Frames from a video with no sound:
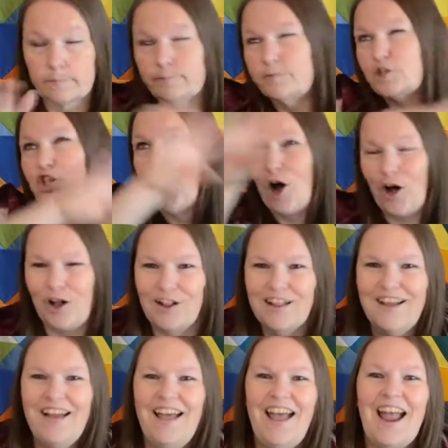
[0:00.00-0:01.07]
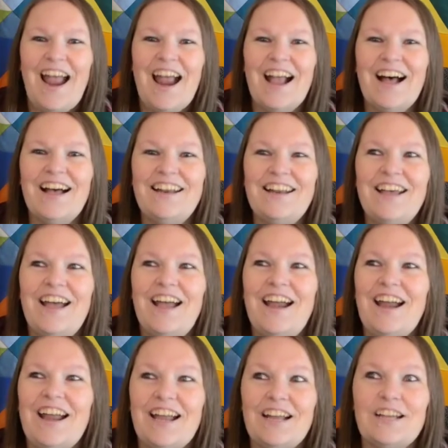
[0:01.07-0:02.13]
shawl, and
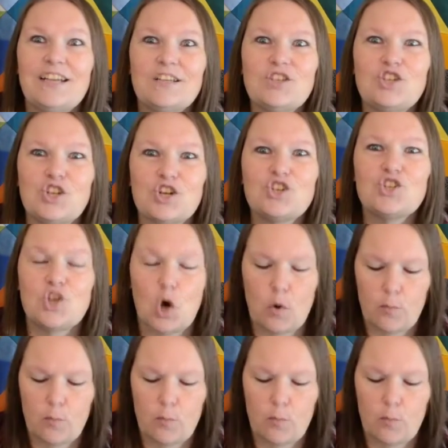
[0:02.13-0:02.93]
it is just so